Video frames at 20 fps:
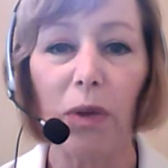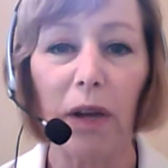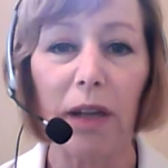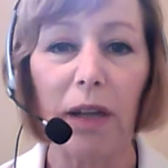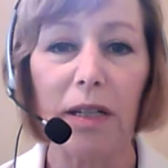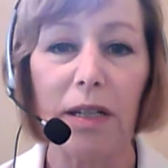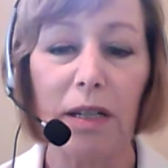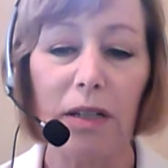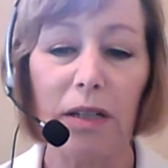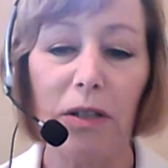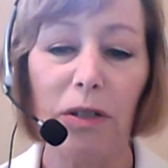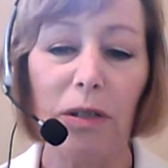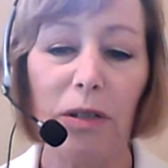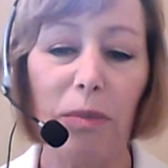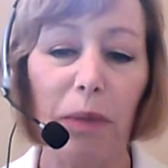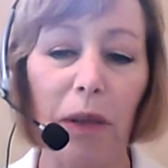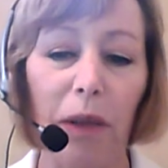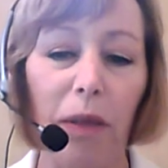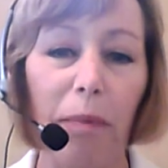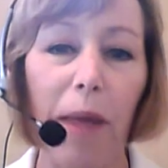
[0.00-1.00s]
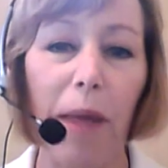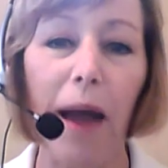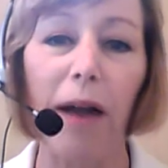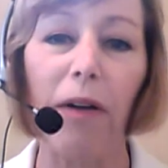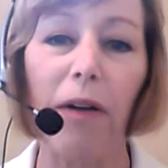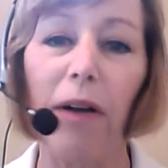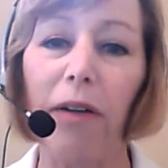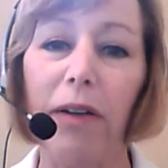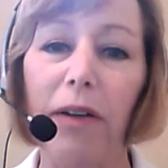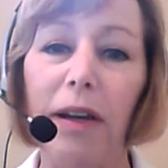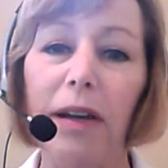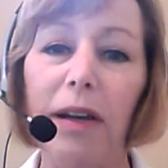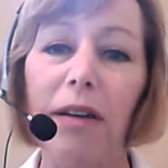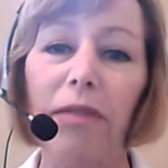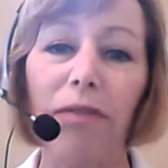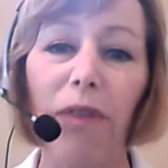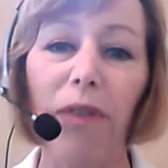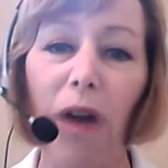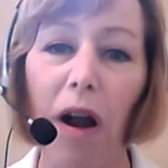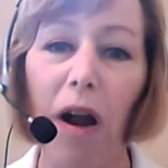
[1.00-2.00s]
will continue to build the background
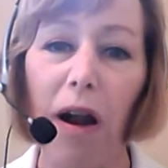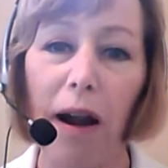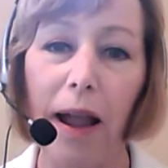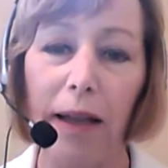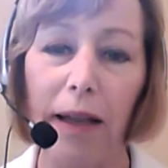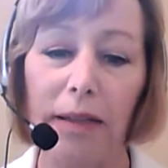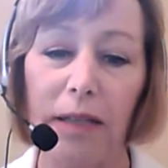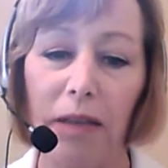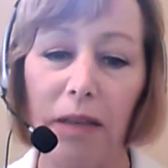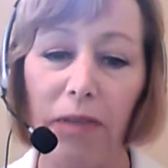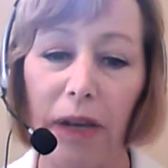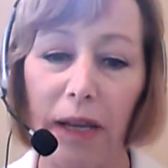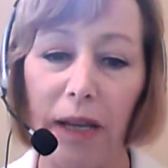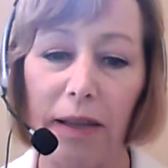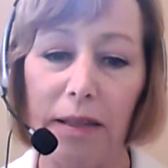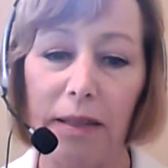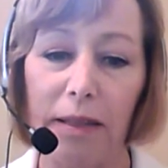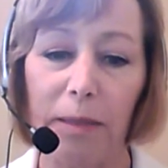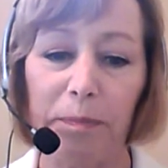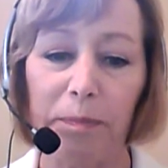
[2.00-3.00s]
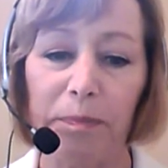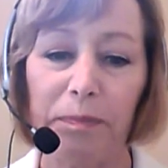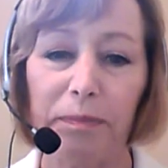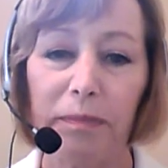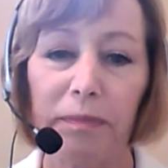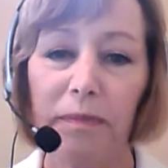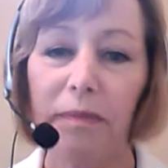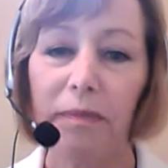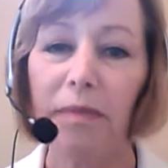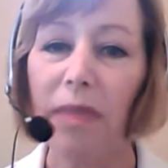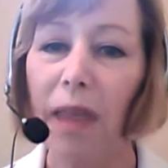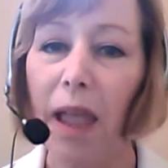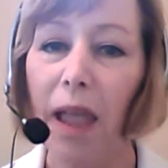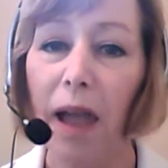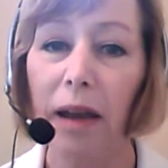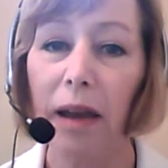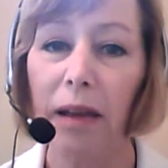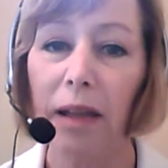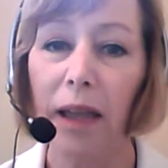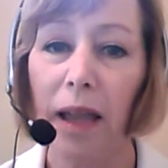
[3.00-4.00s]
needed for our activities.
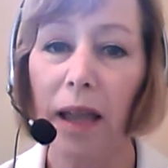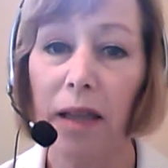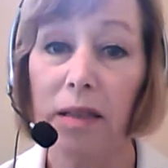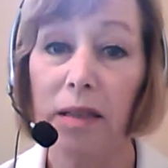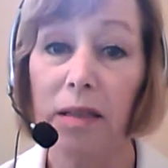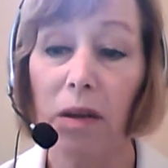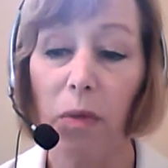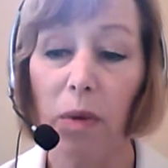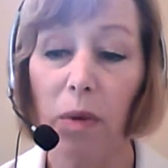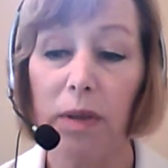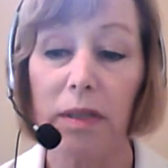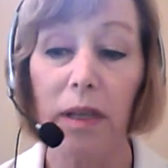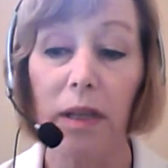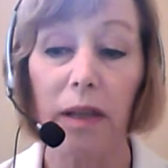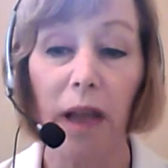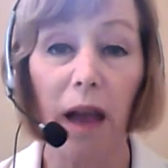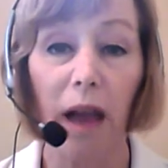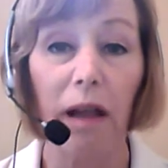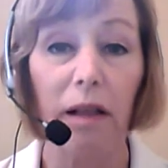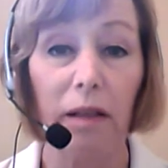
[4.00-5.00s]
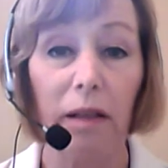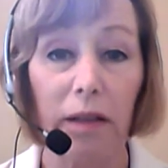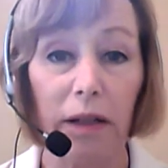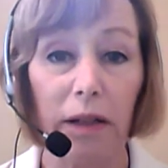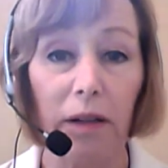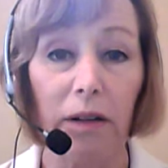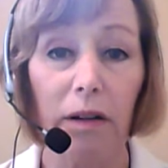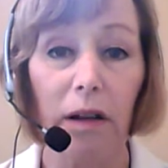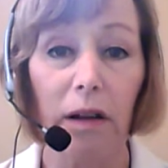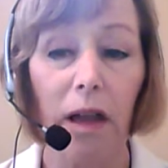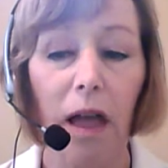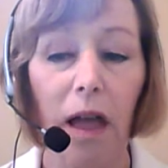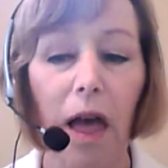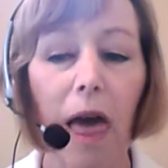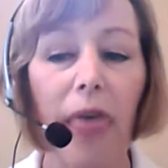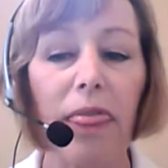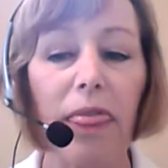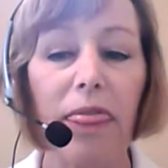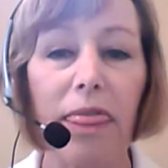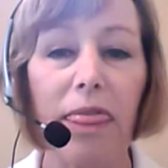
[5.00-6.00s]
And in case it wasn't yet clear,
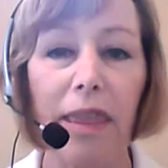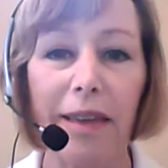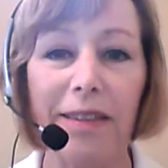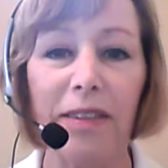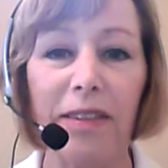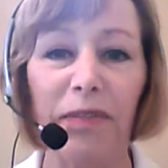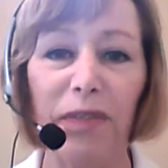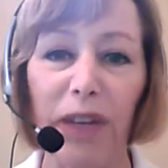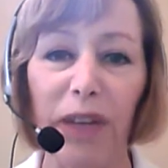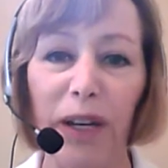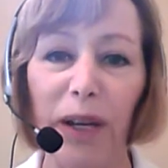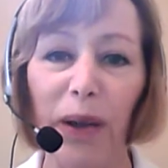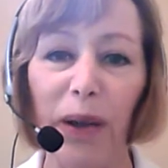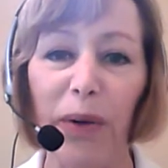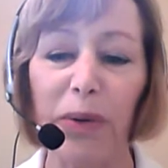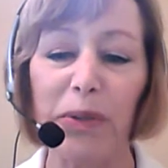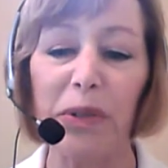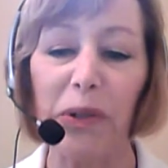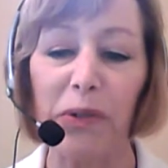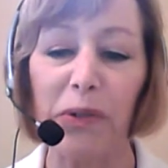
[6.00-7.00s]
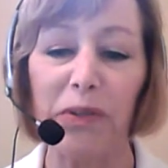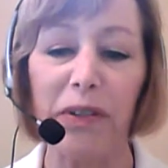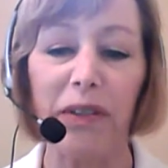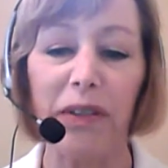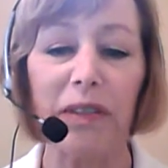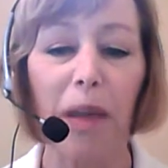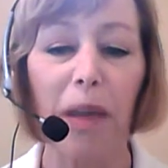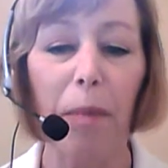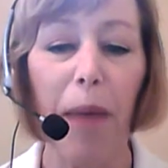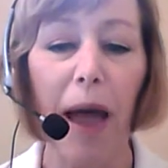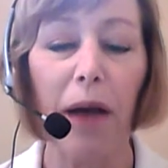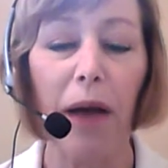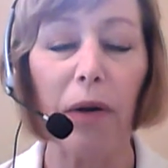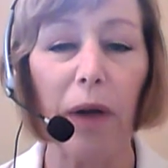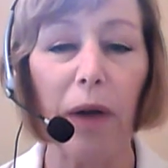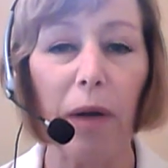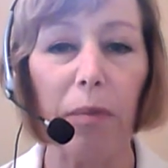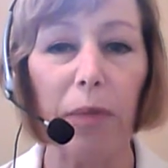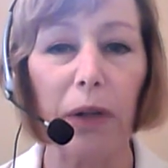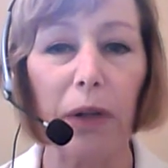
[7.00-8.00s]
this video serves as a
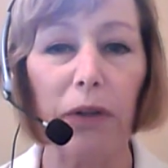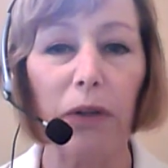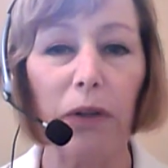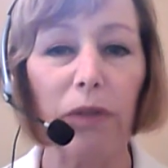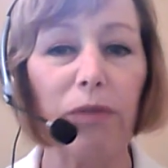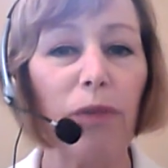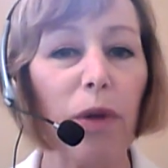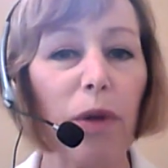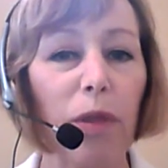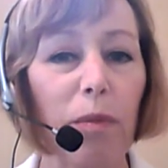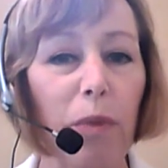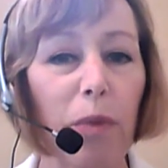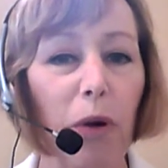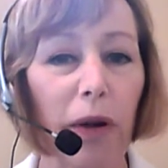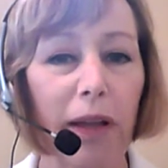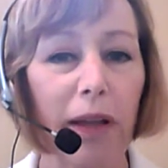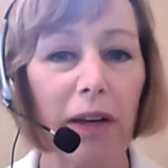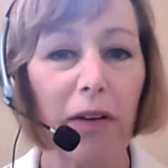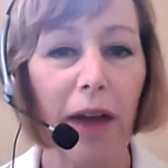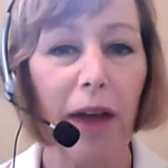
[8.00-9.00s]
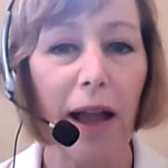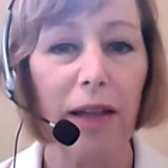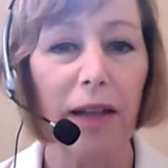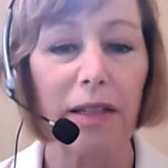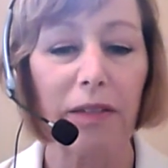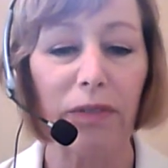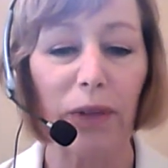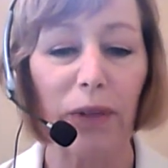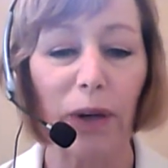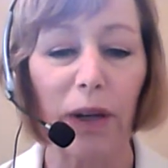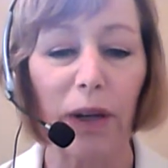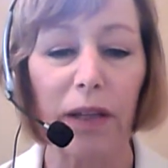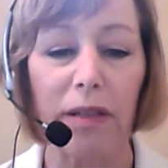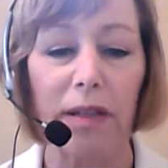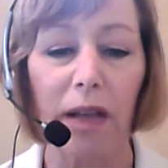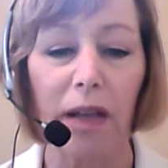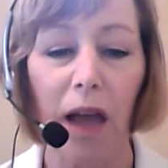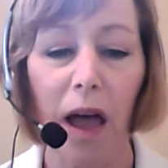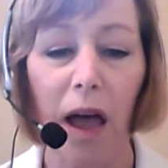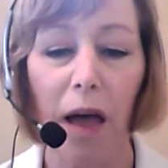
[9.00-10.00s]
background builder for the more interactive learning
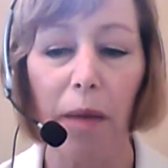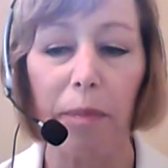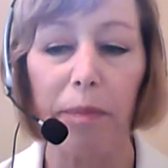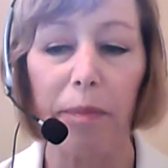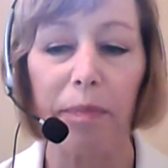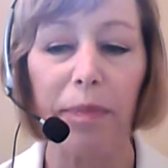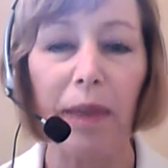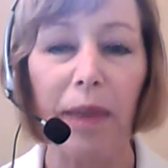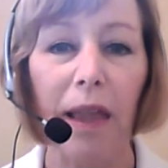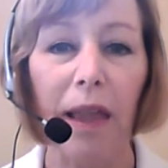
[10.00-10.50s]
to come.